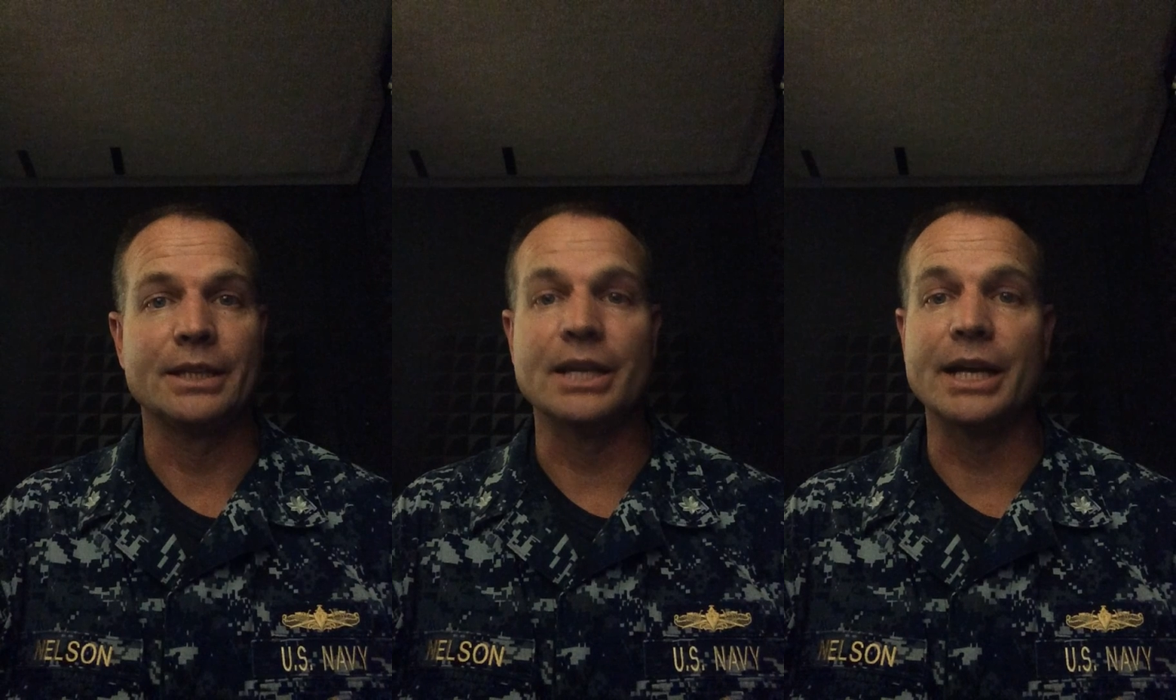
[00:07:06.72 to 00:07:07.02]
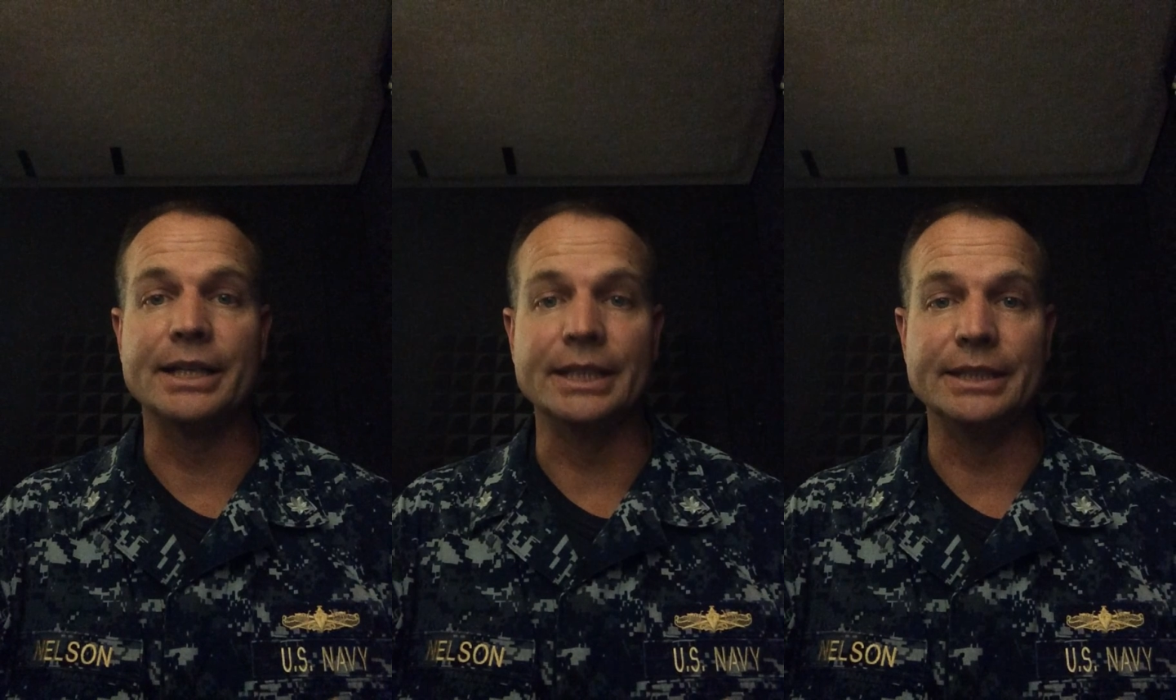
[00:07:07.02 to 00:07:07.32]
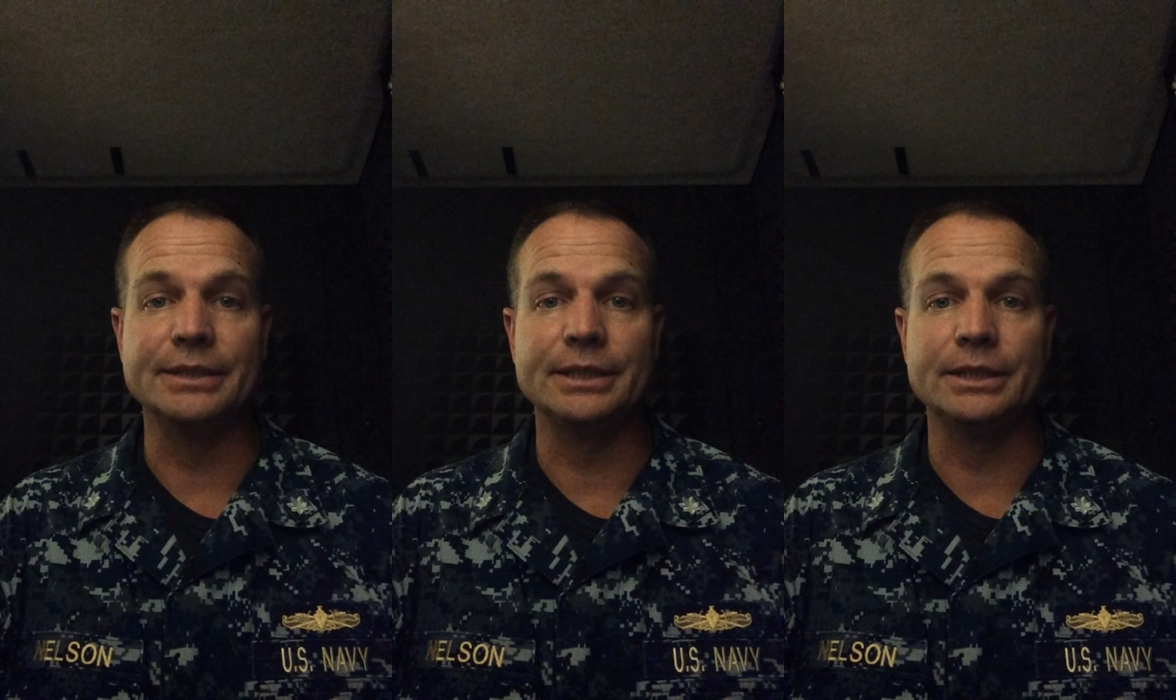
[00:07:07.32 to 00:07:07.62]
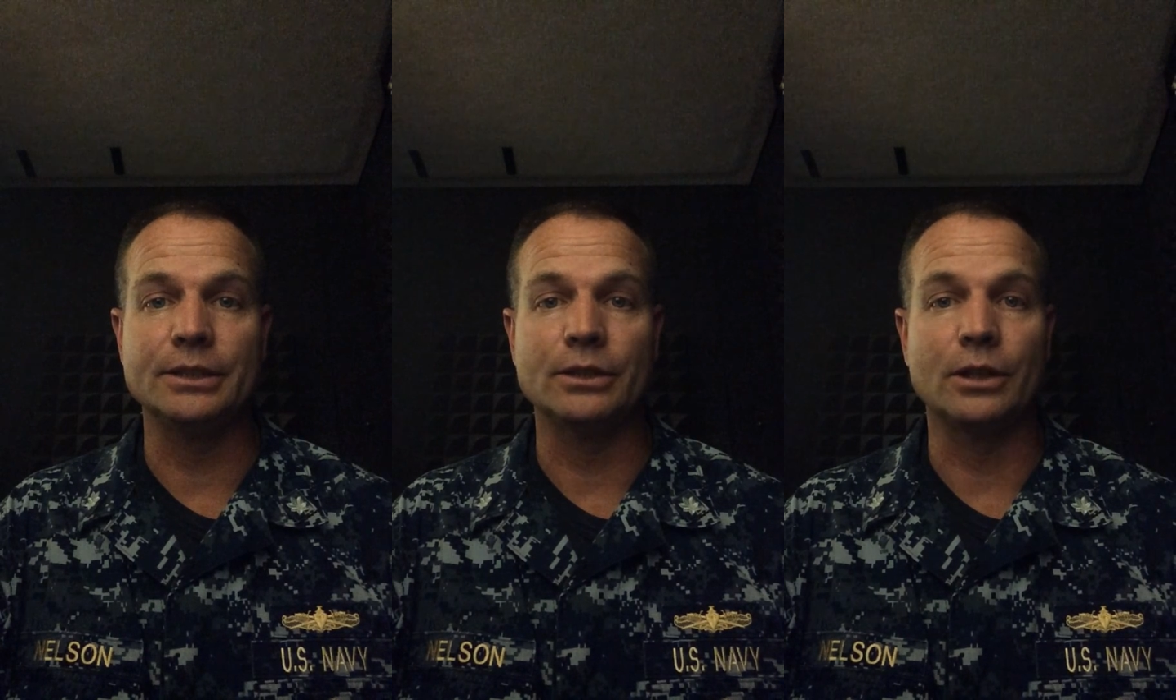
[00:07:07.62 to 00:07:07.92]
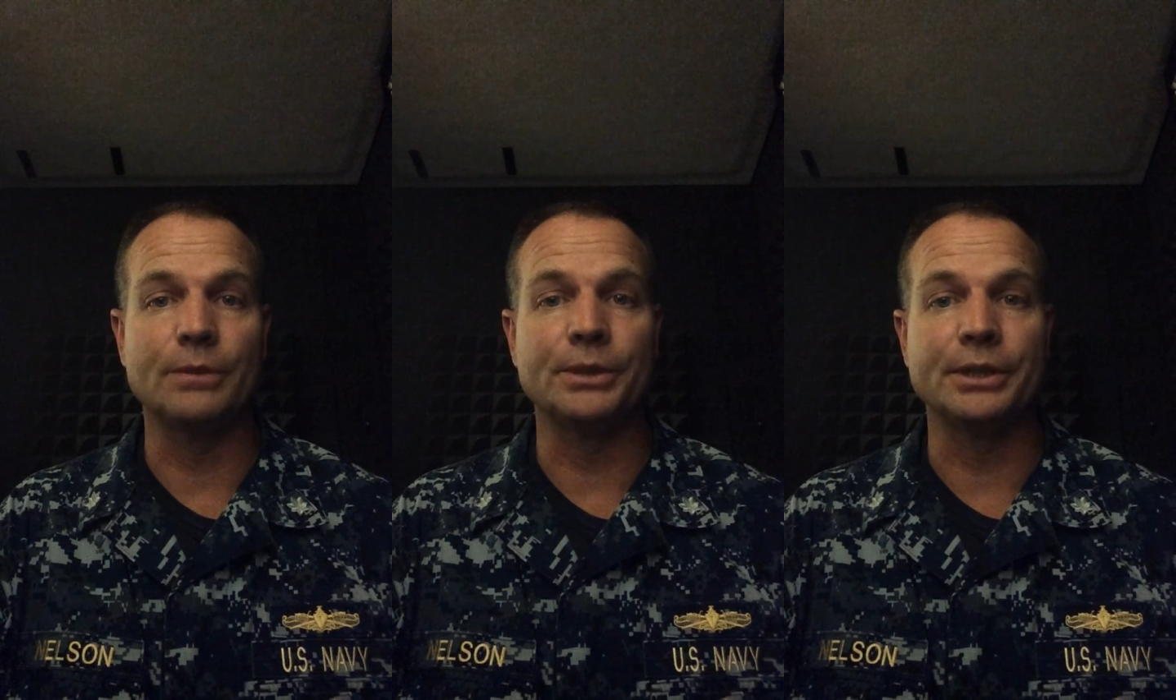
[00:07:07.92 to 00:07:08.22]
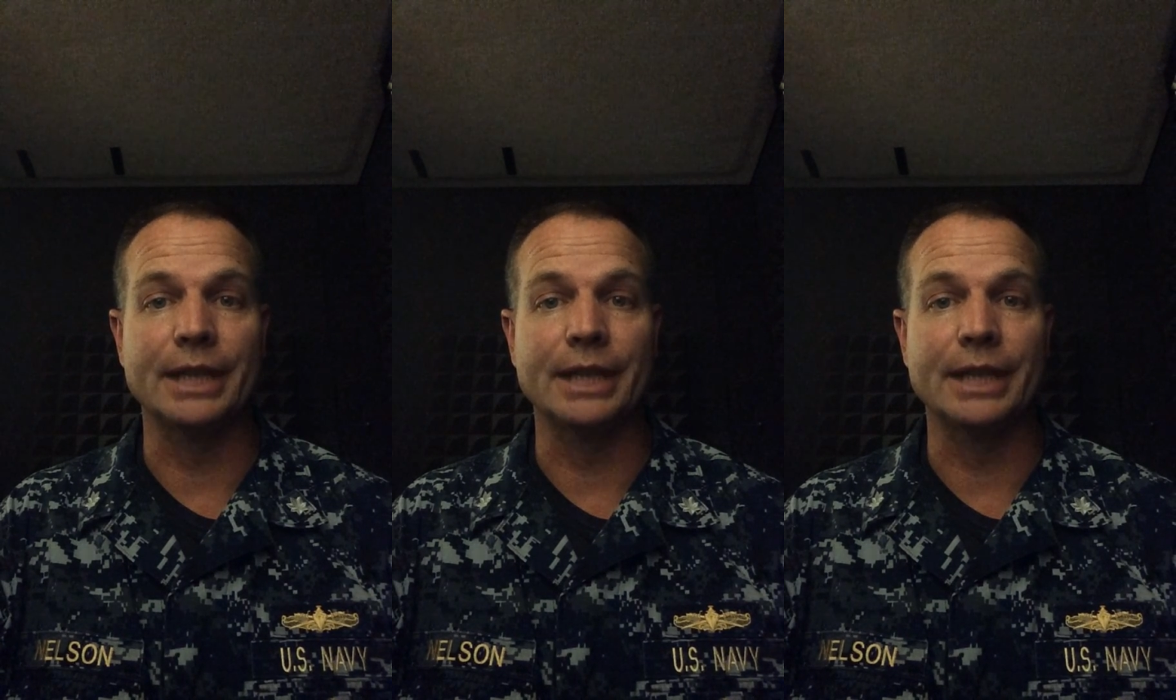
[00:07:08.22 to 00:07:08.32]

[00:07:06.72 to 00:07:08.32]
not an easy harbor to